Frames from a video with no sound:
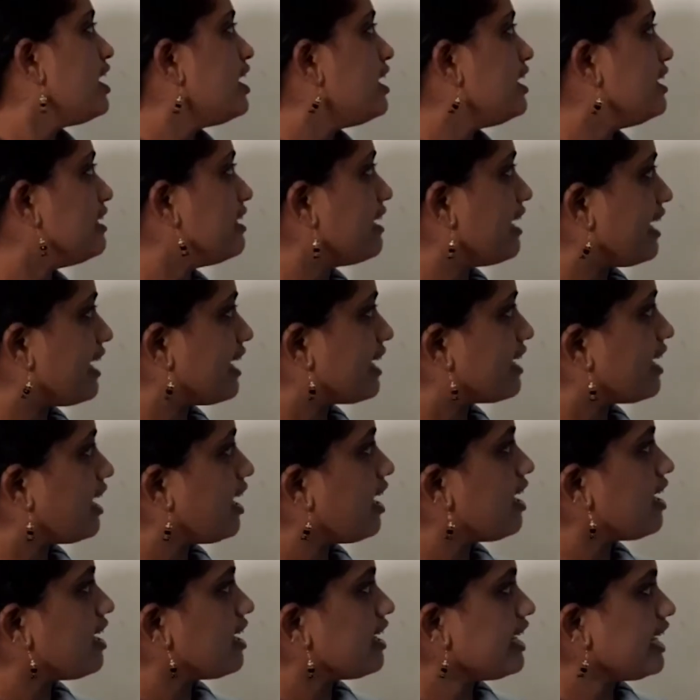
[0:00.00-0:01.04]
Rekha
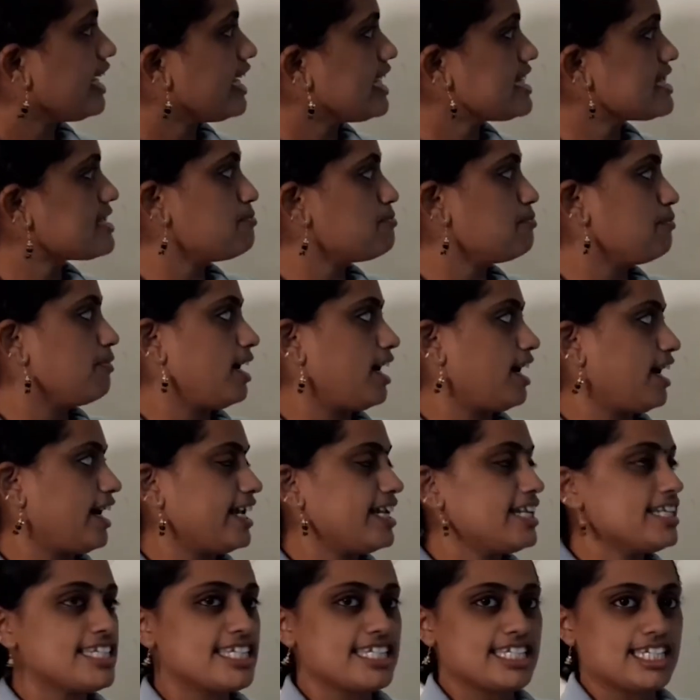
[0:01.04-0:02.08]
is
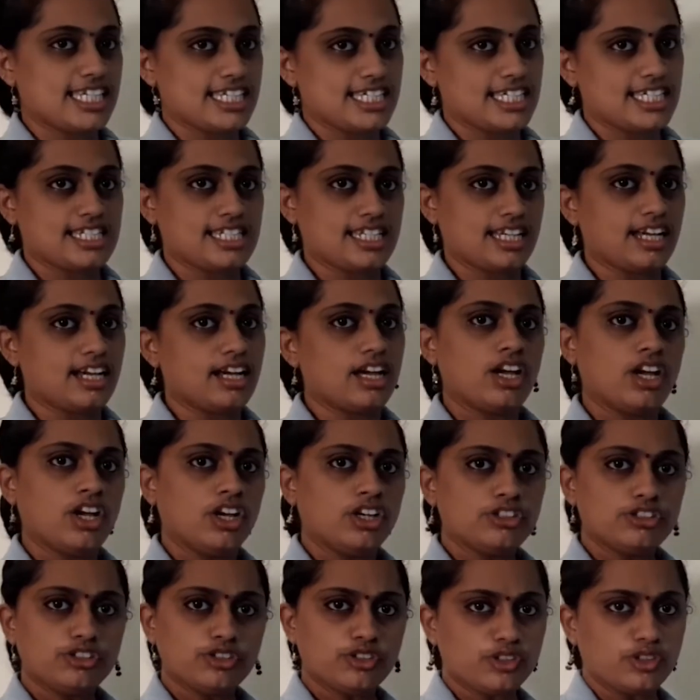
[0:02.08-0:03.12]
my sister.
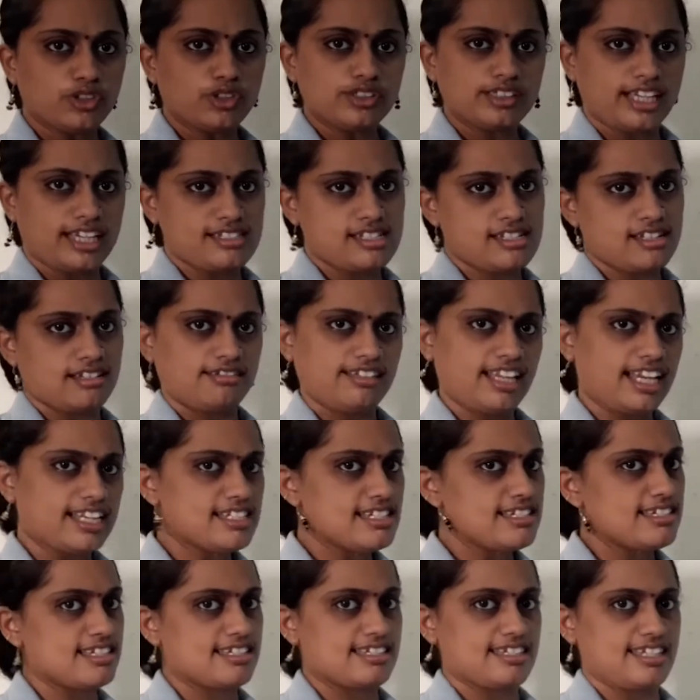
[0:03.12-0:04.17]
You know that. That
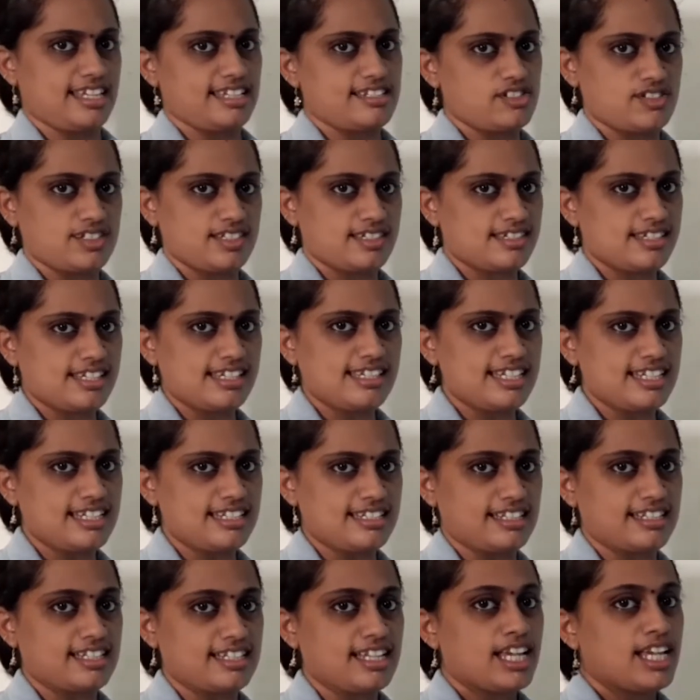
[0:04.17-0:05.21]
is a sentence, isn't
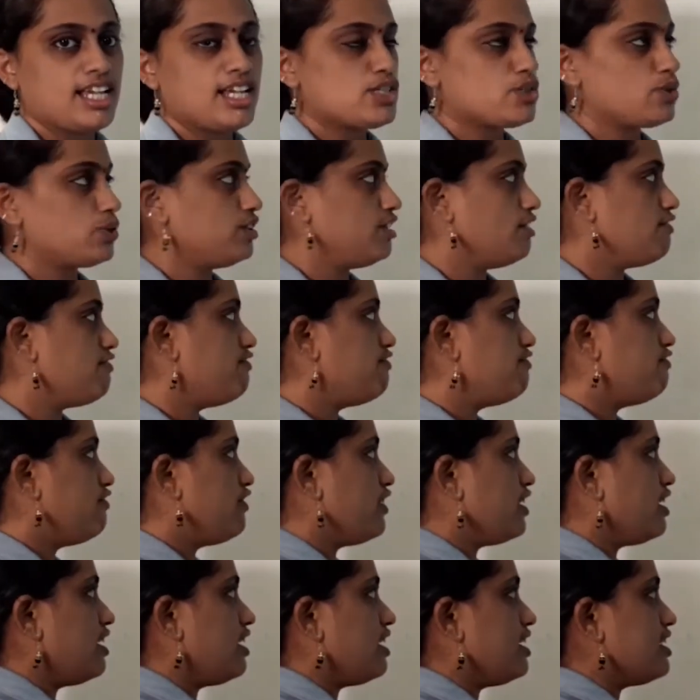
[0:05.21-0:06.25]
it? So the
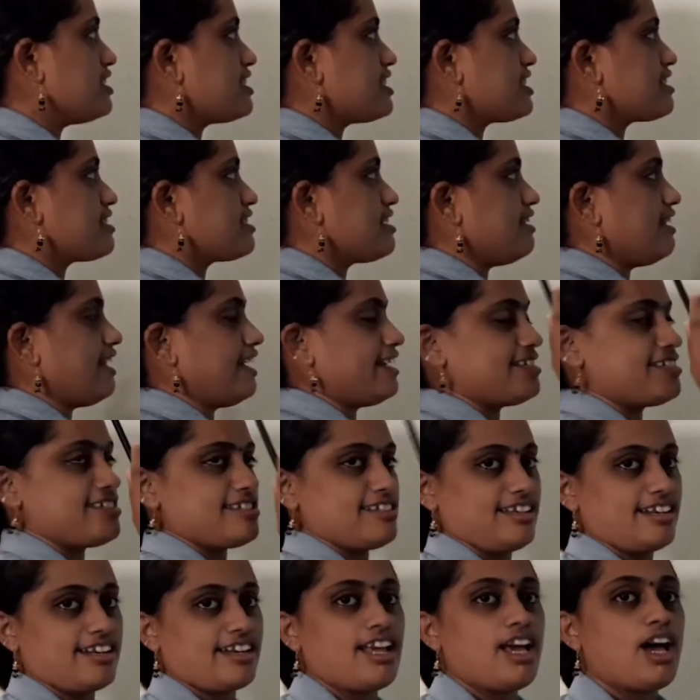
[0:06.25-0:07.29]
first
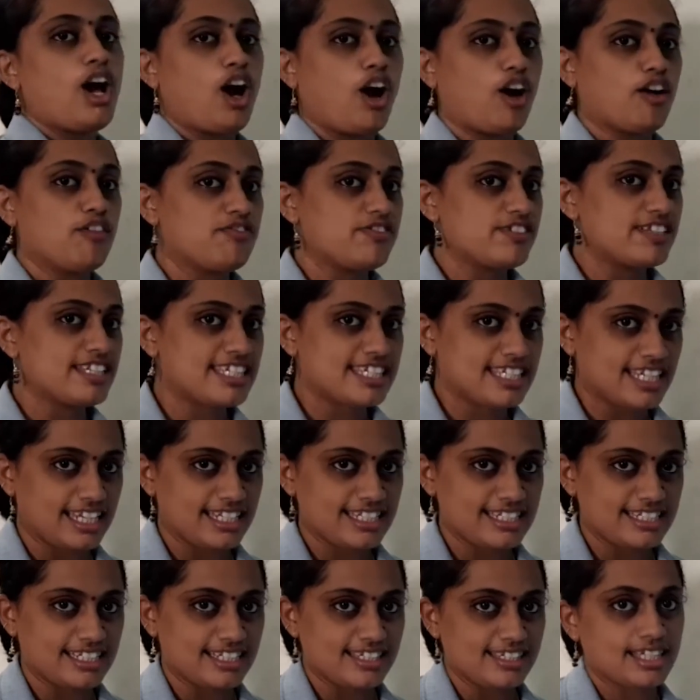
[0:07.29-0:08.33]
letter of a
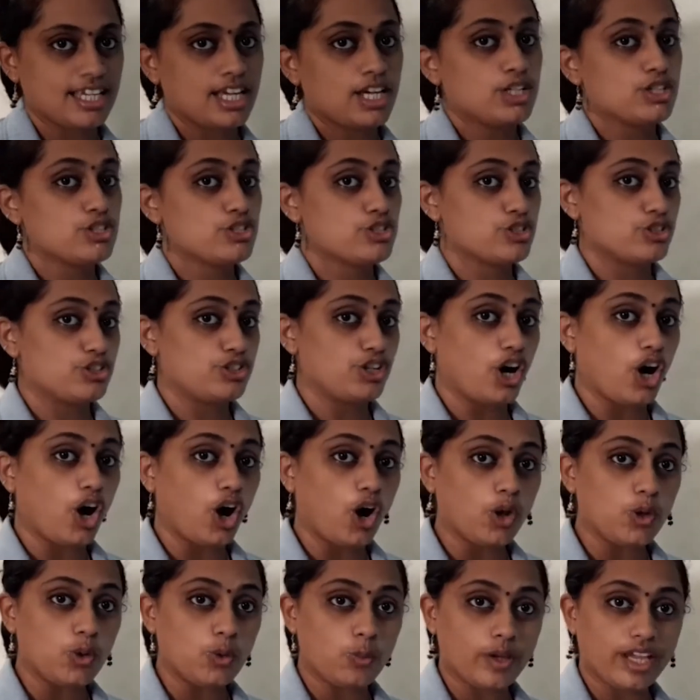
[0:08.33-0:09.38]
sentence should
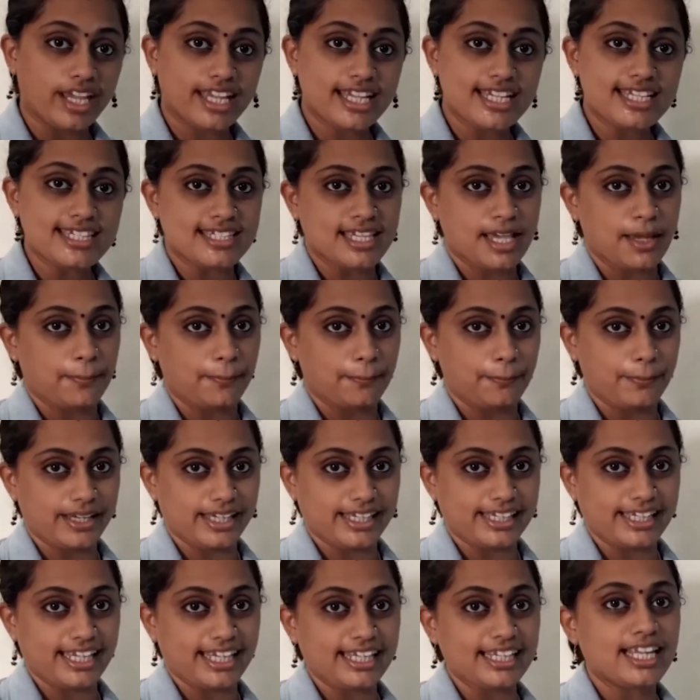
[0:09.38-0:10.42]
always
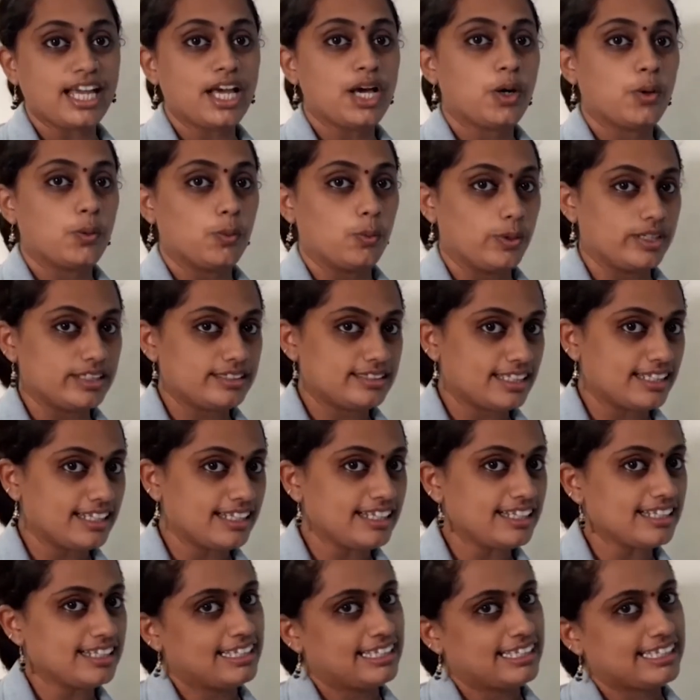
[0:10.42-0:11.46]
begin with a
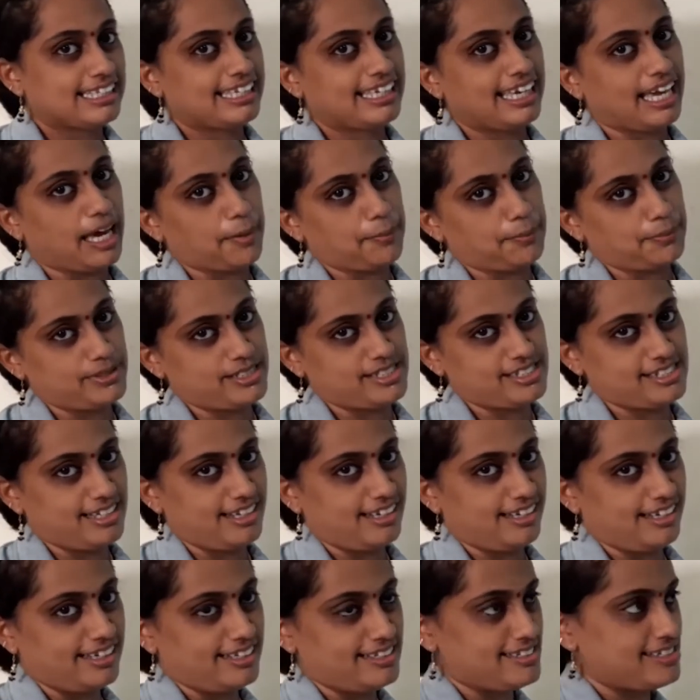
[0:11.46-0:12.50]
capital
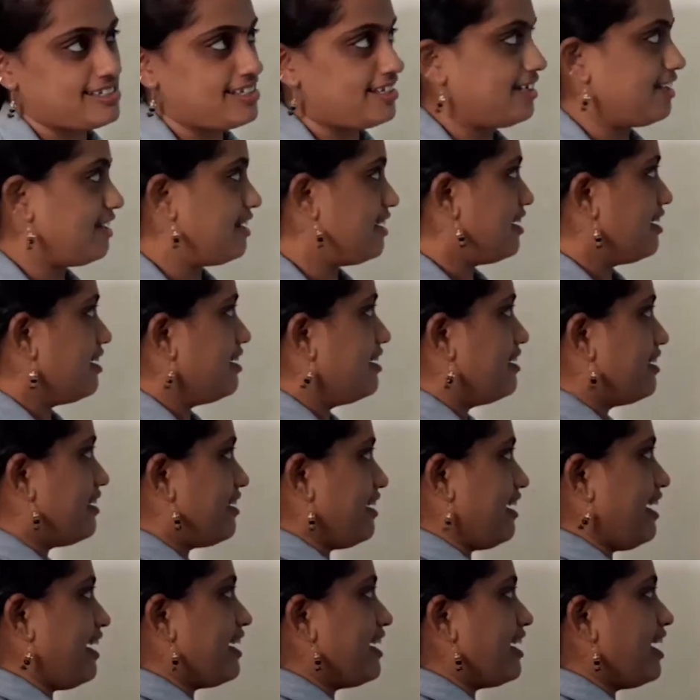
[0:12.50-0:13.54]
letter.
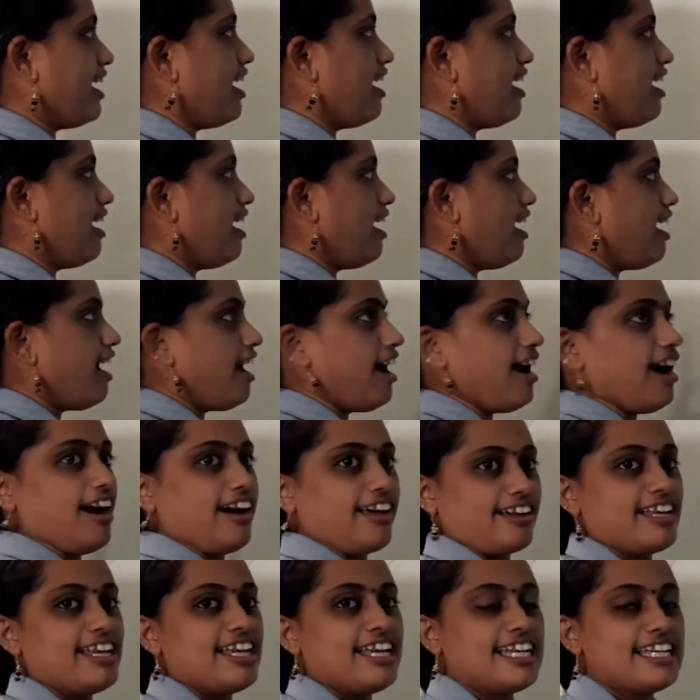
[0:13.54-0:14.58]
Rekha,
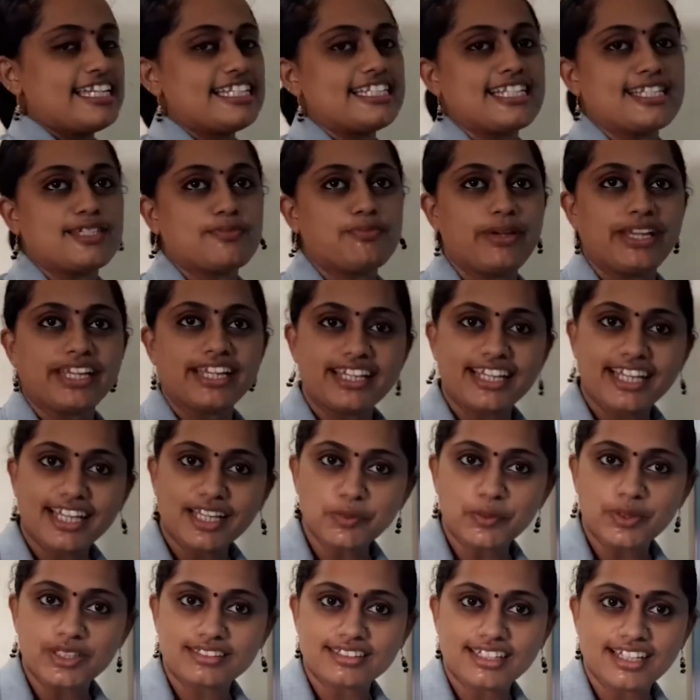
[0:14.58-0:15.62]
R. It is beginning
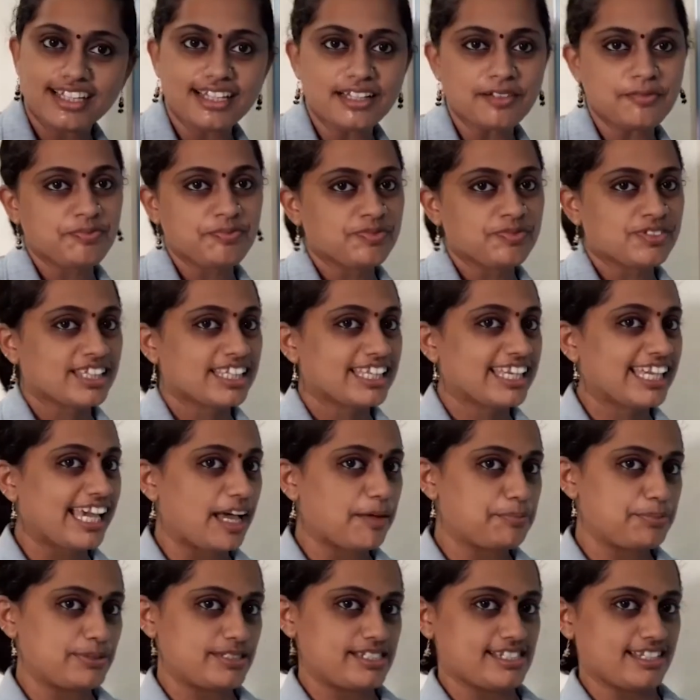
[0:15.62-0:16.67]
with a
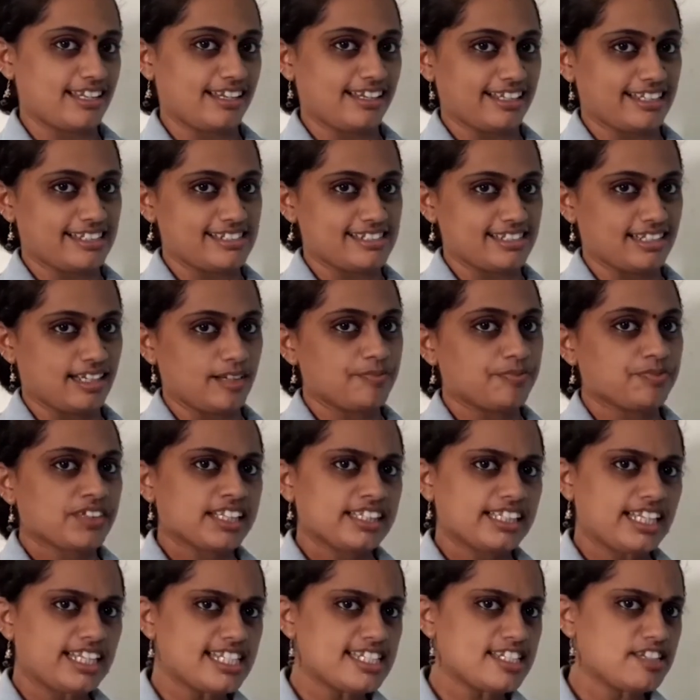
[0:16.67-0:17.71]
capital letter.
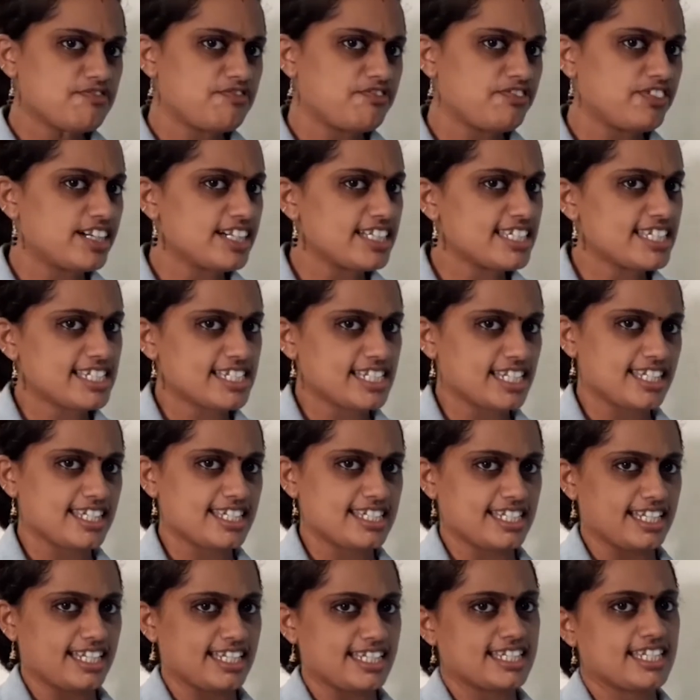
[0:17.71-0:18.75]
That is the first
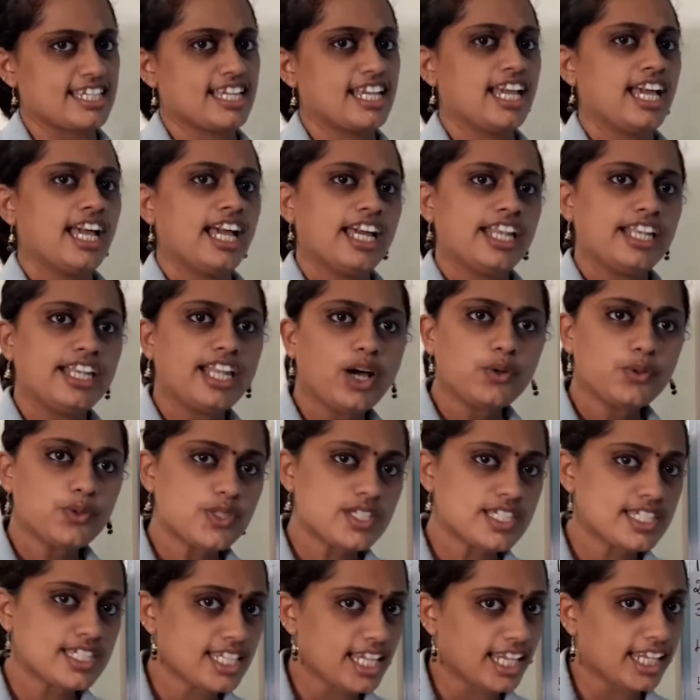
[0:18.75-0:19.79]
instance. Now,
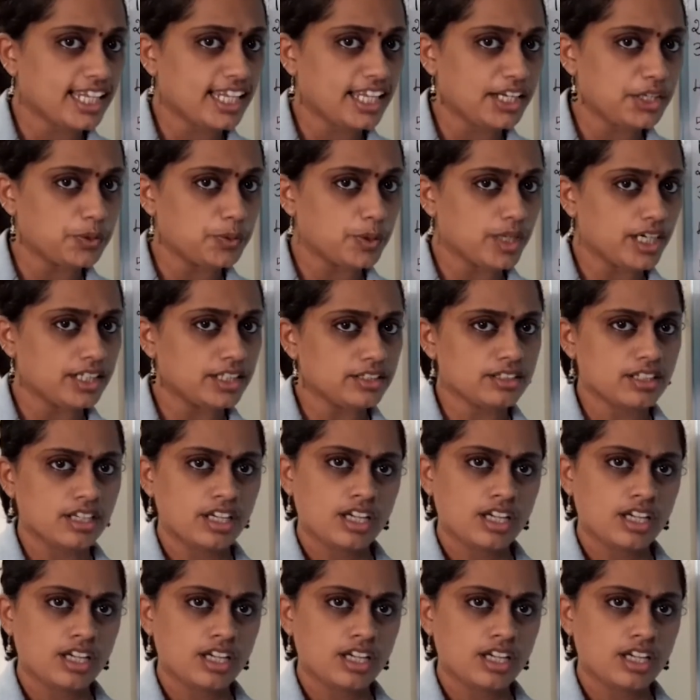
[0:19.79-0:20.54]
second one.